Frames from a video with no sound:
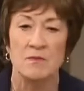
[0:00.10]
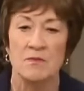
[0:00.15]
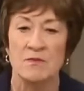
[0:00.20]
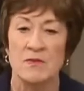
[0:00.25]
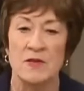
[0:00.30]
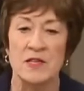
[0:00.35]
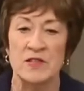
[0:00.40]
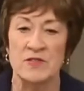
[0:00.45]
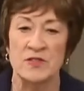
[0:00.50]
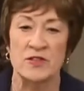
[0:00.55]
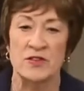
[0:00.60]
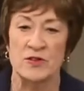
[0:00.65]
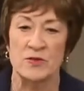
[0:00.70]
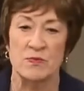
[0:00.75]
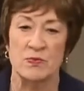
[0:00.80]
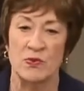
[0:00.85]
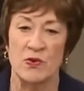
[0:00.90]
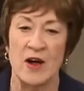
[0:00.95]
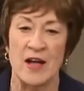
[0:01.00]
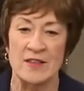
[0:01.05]

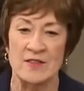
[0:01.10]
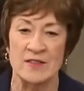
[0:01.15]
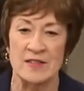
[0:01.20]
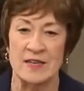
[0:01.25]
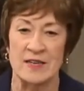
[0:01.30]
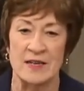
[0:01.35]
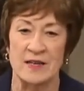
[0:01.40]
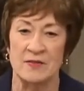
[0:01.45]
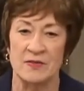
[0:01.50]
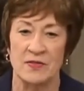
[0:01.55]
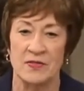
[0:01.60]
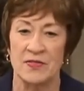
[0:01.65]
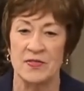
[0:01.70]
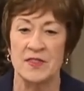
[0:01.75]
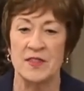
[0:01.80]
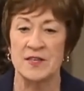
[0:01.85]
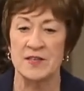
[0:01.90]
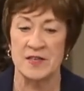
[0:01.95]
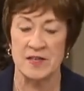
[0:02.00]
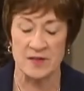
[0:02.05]
Mr. President,
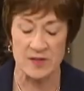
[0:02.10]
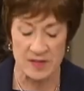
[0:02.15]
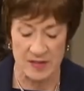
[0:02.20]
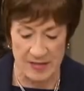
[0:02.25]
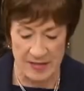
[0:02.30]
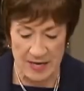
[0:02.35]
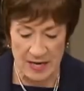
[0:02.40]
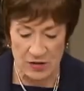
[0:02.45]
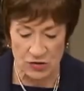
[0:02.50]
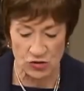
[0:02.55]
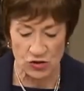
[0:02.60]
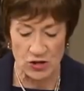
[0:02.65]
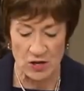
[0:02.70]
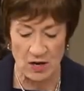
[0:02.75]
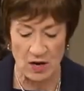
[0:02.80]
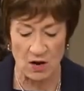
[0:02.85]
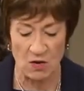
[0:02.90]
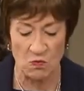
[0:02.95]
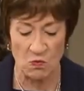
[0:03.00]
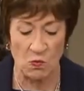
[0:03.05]
the
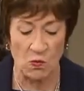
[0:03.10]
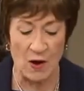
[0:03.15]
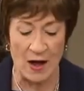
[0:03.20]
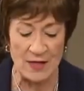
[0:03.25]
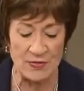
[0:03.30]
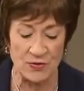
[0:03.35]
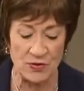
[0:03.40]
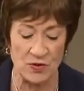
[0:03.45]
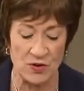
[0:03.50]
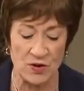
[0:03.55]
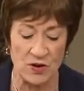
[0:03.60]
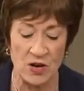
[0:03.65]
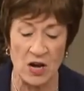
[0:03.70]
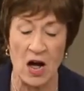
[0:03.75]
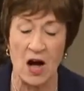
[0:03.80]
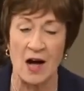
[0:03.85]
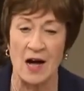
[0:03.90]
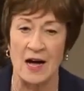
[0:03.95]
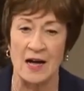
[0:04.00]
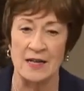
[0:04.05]
decision on whether or
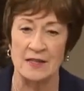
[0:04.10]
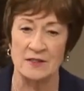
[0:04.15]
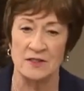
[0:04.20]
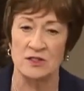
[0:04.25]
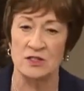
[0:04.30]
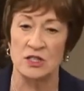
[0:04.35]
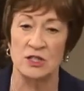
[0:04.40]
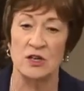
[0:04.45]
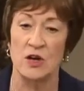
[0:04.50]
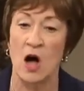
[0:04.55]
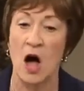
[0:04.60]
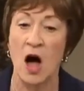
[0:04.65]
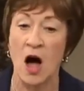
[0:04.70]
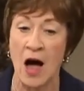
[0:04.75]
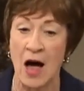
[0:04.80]
not to